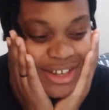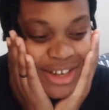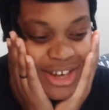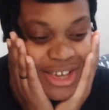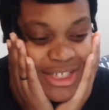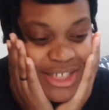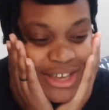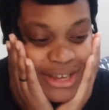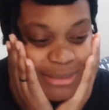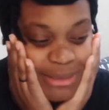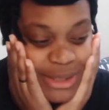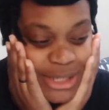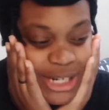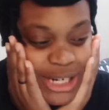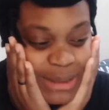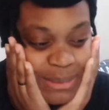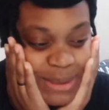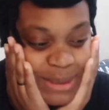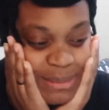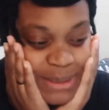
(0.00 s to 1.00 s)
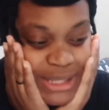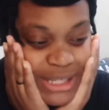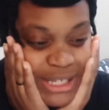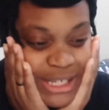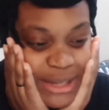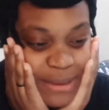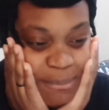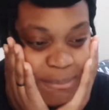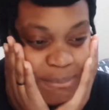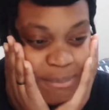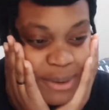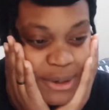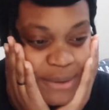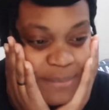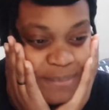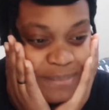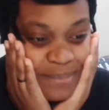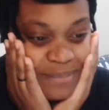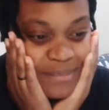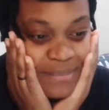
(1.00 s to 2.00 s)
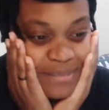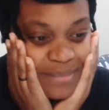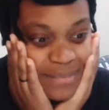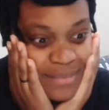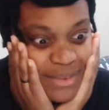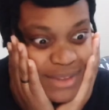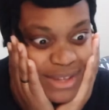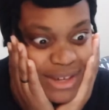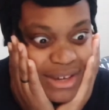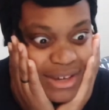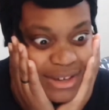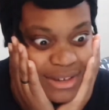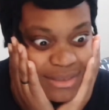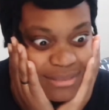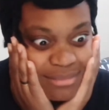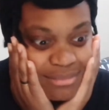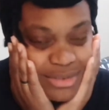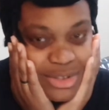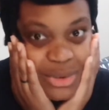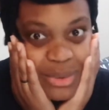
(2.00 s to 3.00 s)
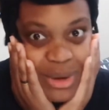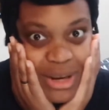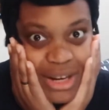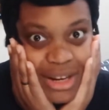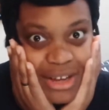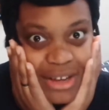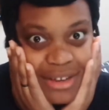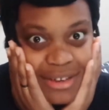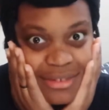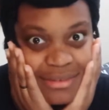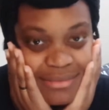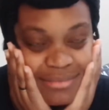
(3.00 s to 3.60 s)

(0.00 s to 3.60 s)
I think I'm just going to be busy. But yeah, Twilight.